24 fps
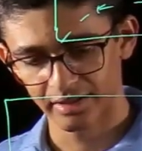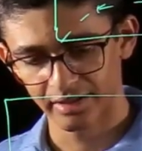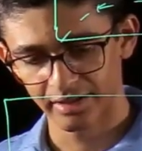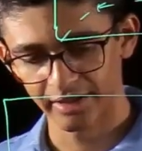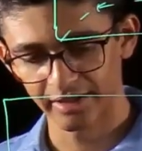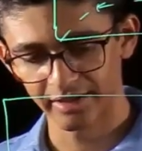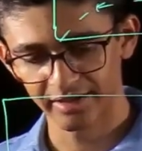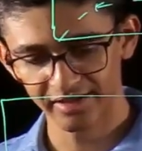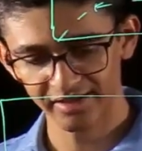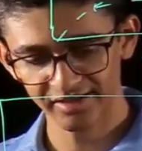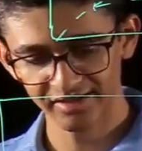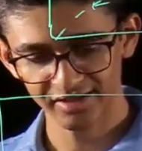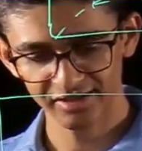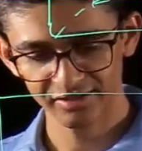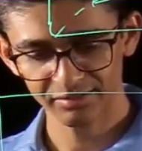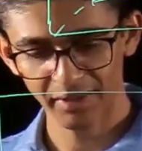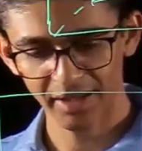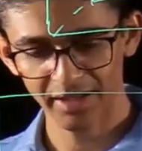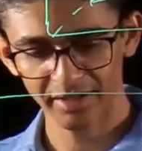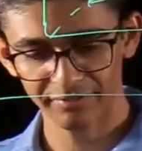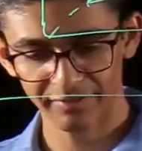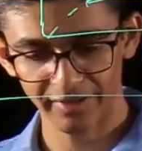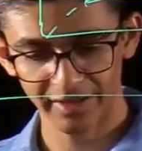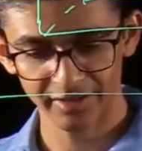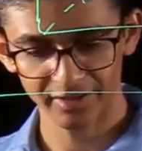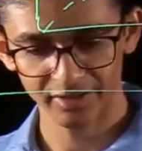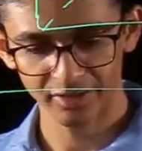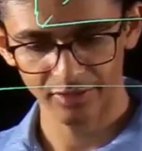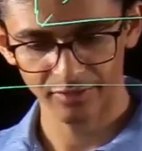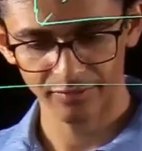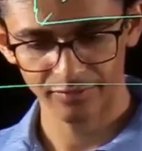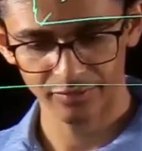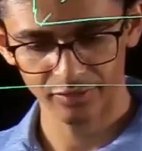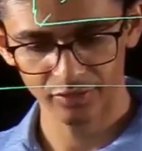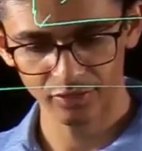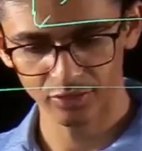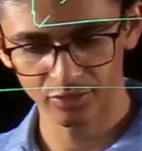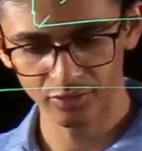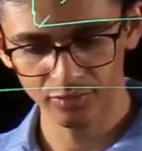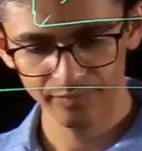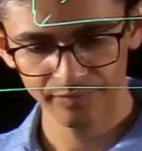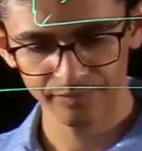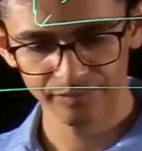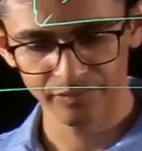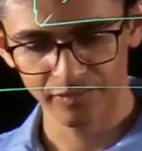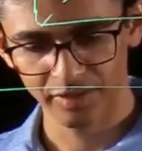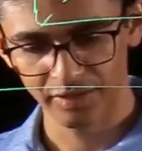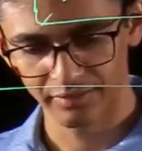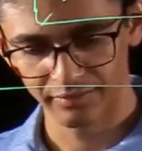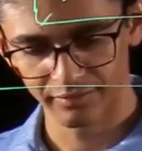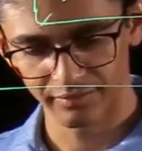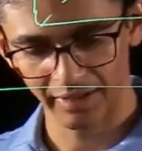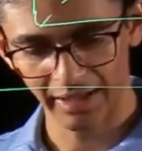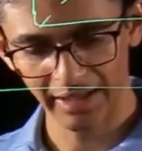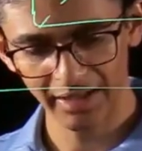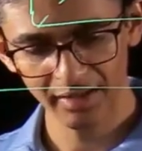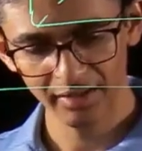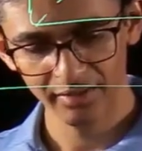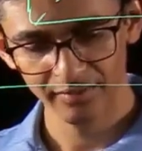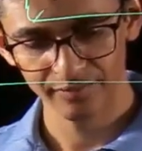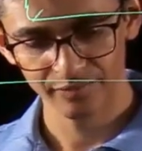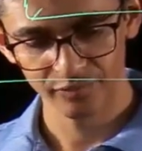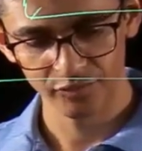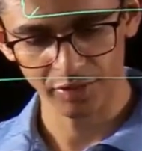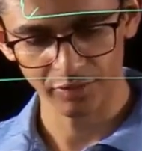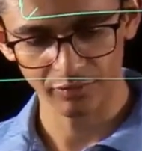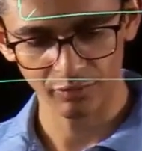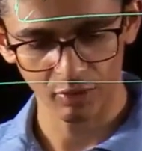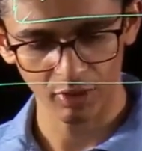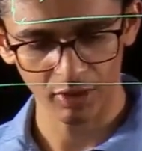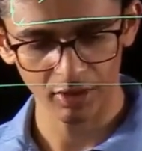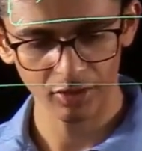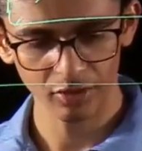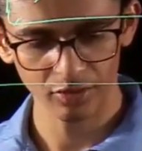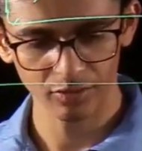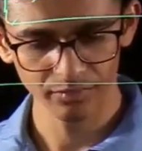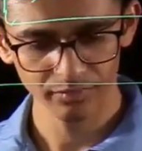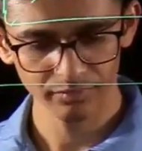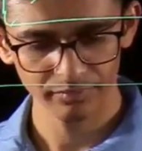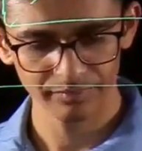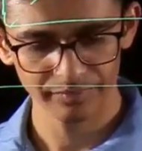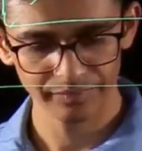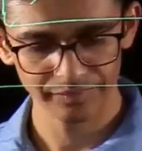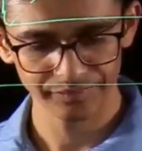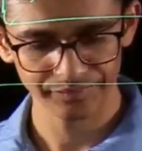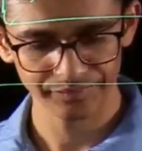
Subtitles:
increases by a factor of 2 while the volume